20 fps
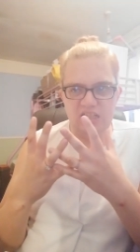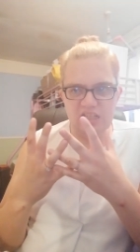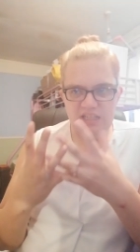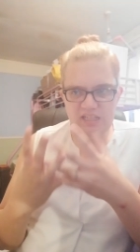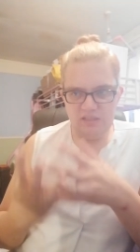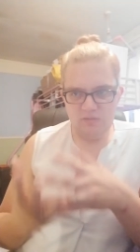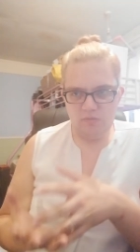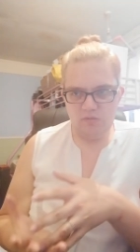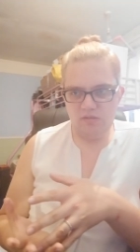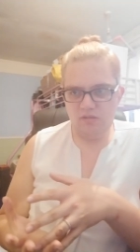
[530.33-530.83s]

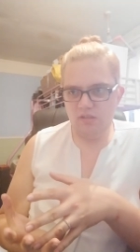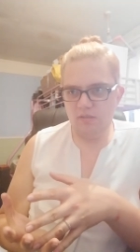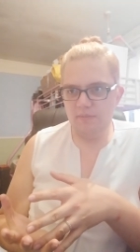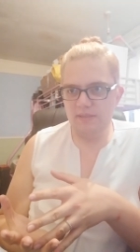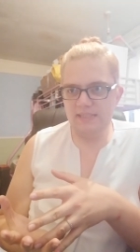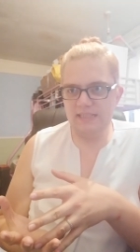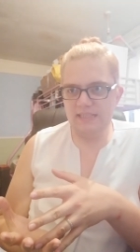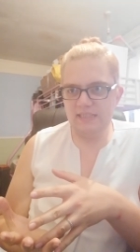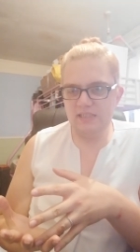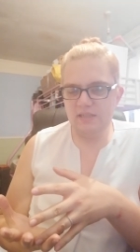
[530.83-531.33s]
is one going to be
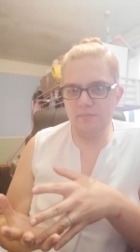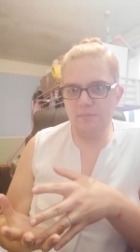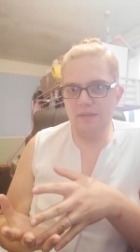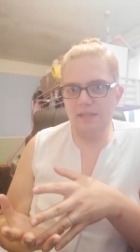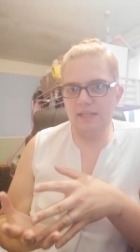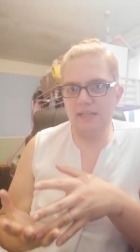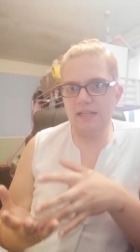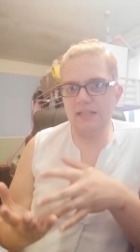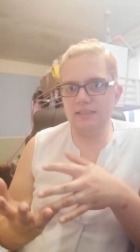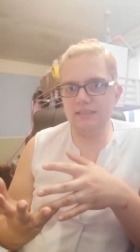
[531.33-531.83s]
sent to
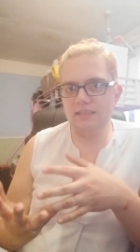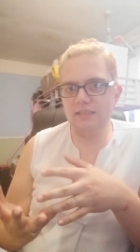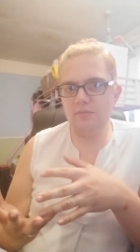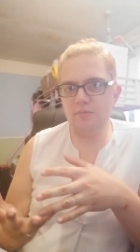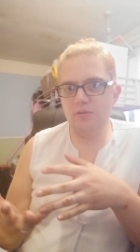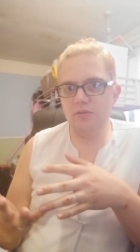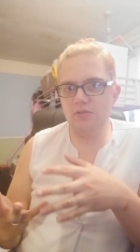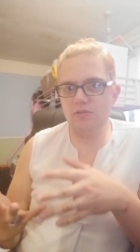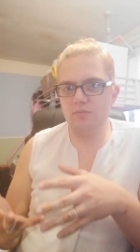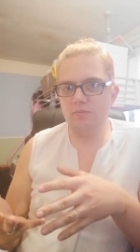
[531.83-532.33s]
me? I says,
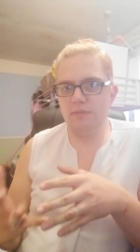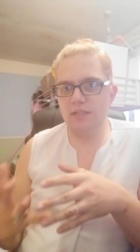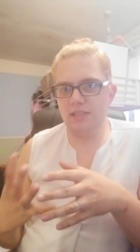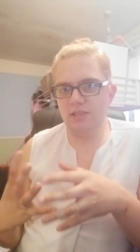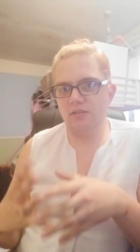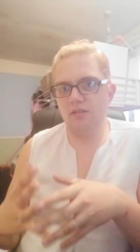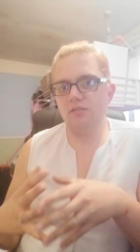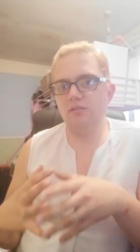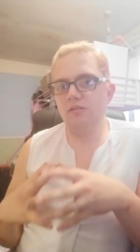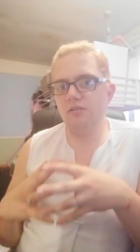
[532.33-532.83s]
because my
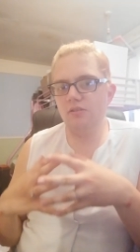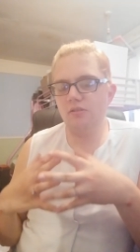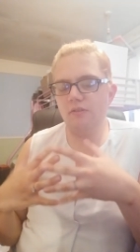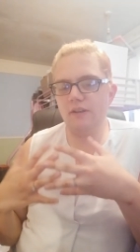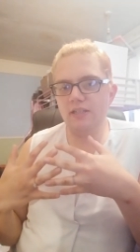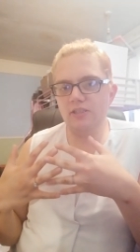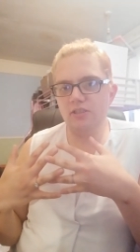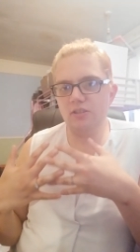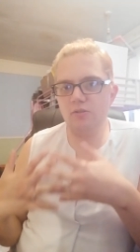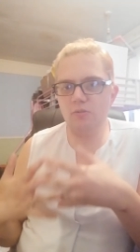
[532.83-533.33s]
doctors are
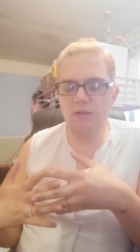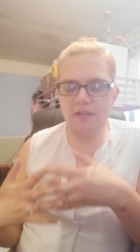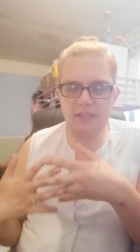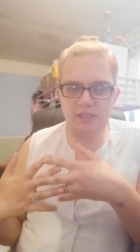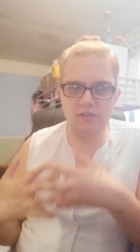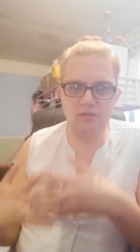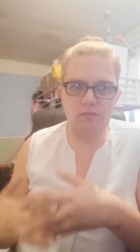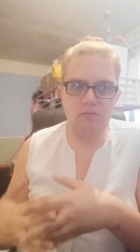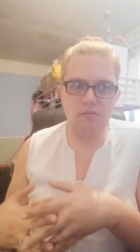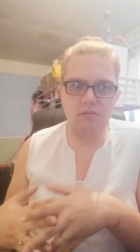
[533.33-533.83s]
actually quite
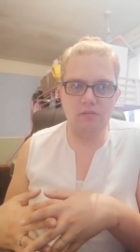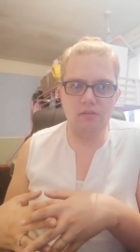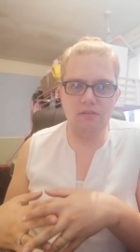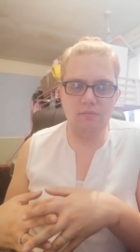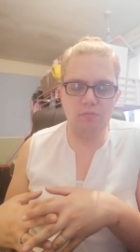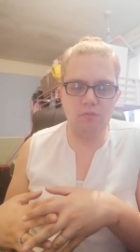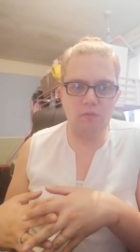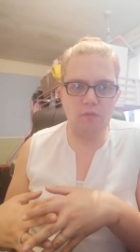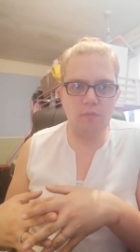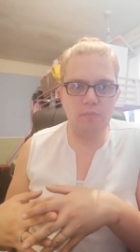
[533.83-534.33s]
useless
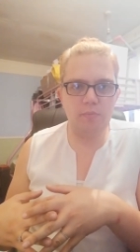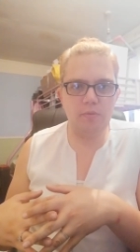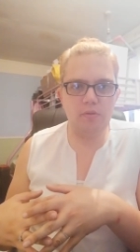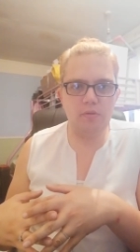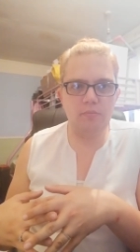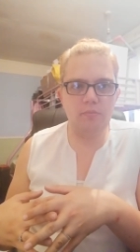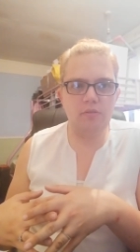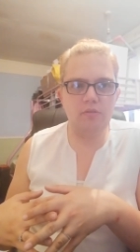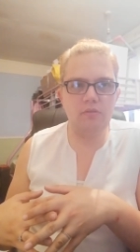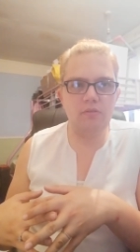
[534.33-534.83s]
with
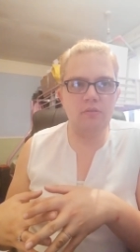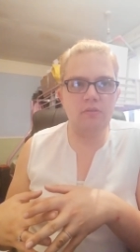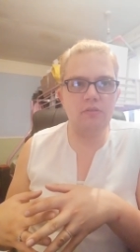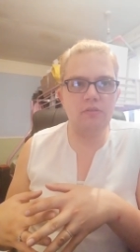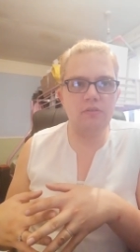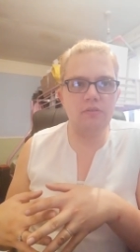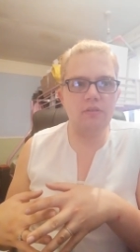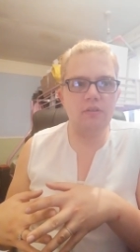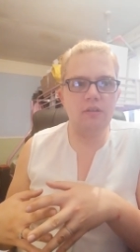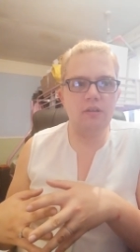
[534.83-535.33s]

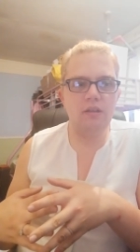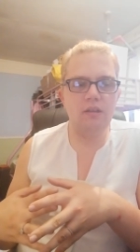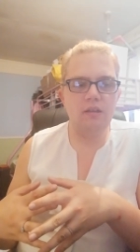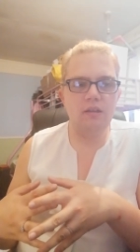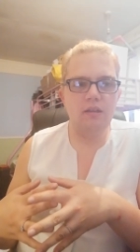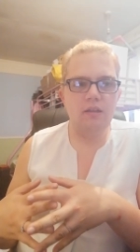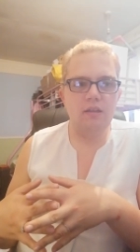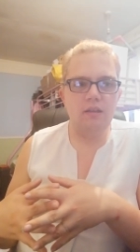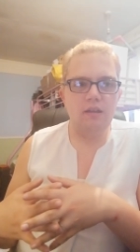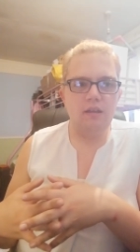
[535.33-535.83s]
appointments.
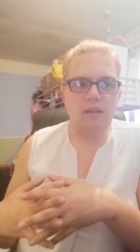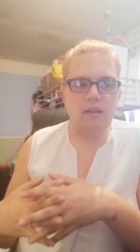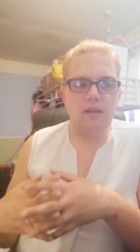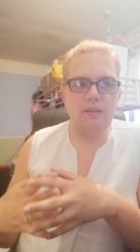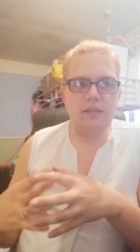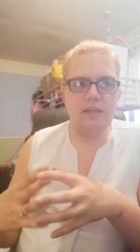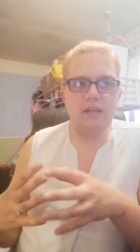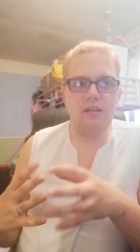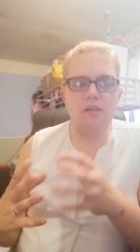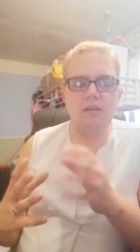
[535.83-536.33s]

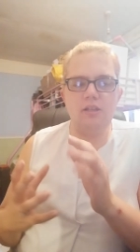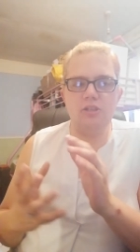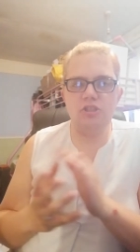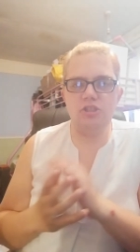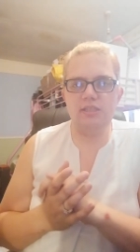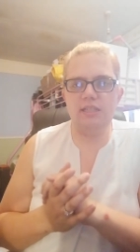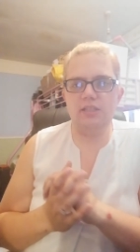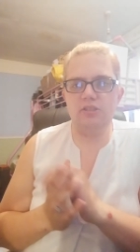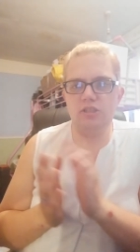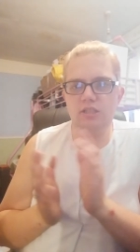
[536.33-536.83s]
And that and she
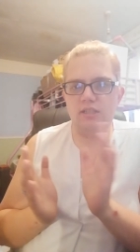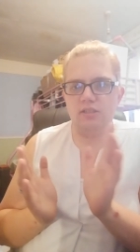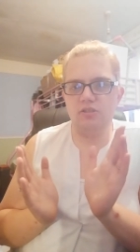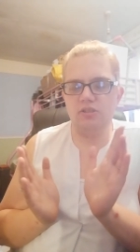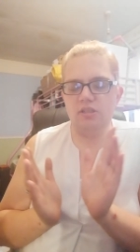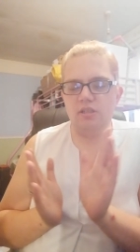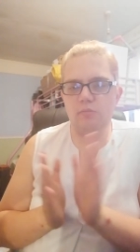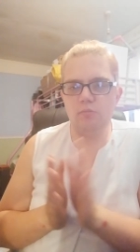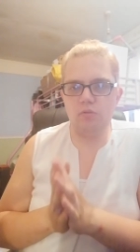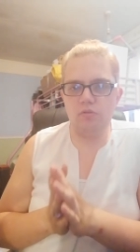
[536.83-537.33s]
says, yes, she
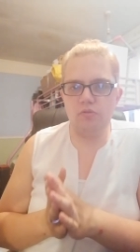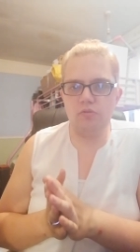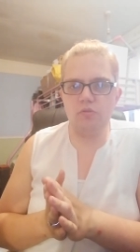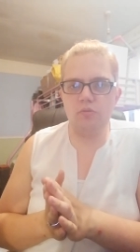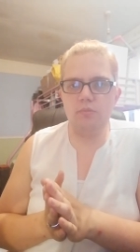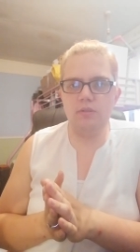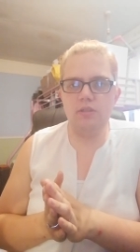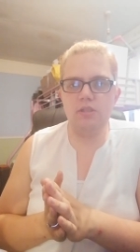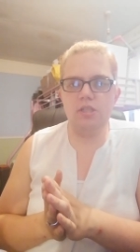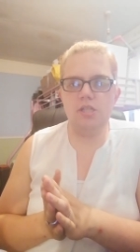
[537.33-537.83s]
said, one's
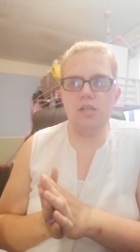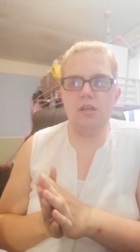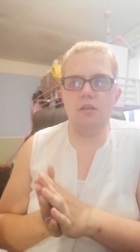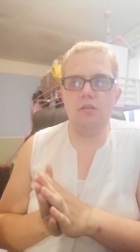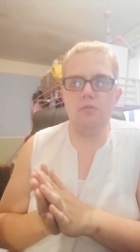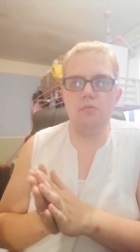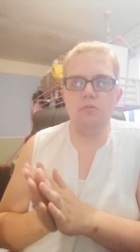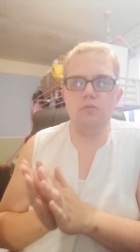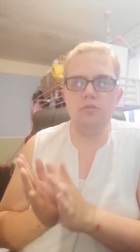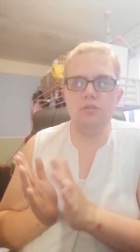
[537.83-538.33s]
coming to
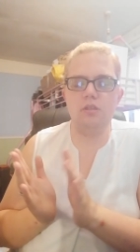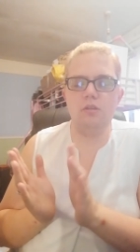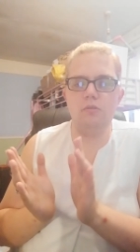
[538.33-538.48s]
you, so